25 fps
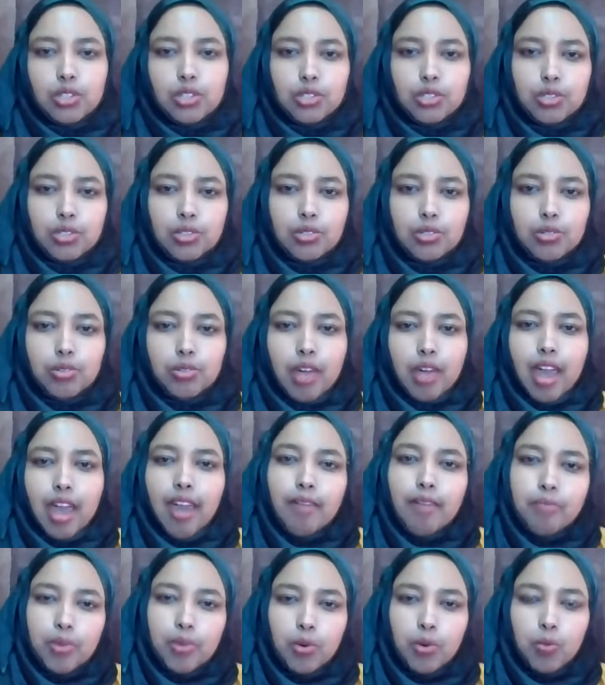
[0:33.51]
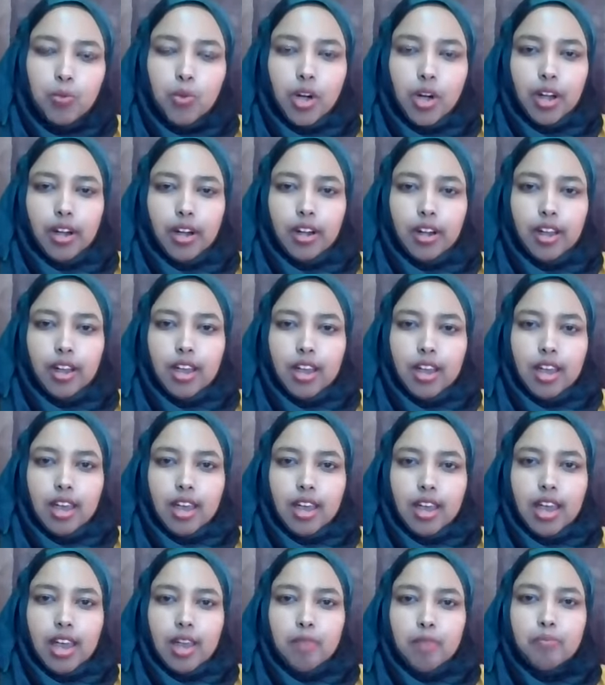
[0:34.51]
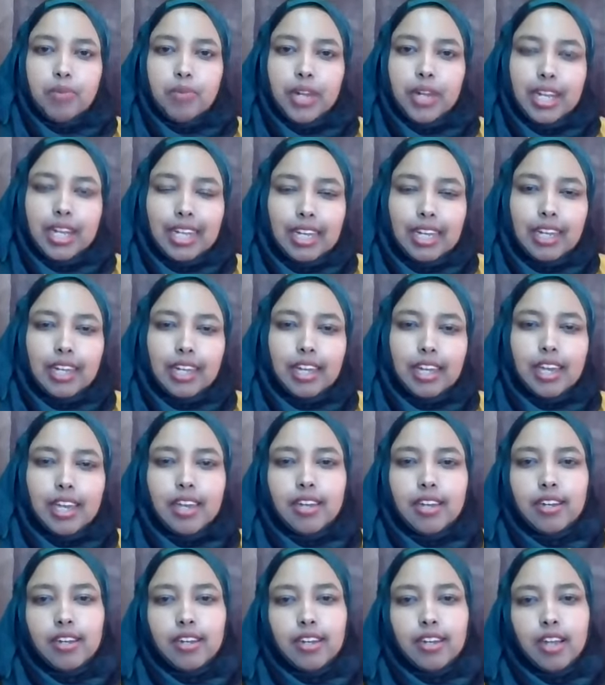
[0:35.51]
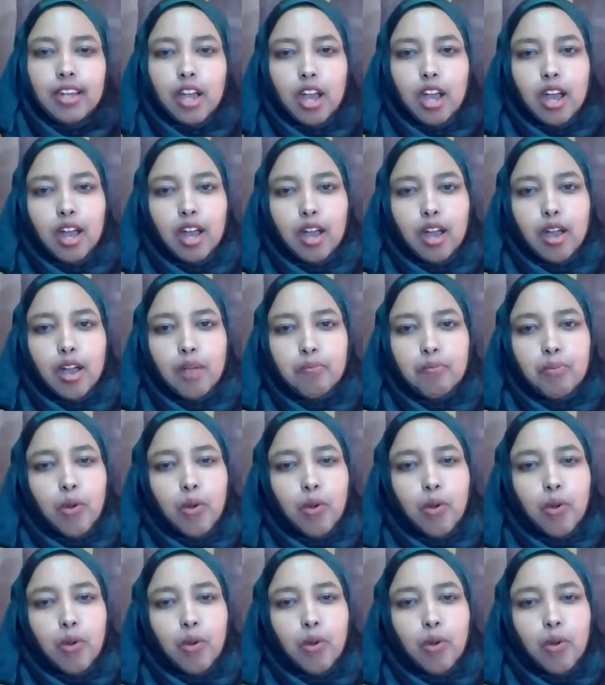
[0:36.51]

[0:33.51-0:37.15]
to everyone and bringing in uh,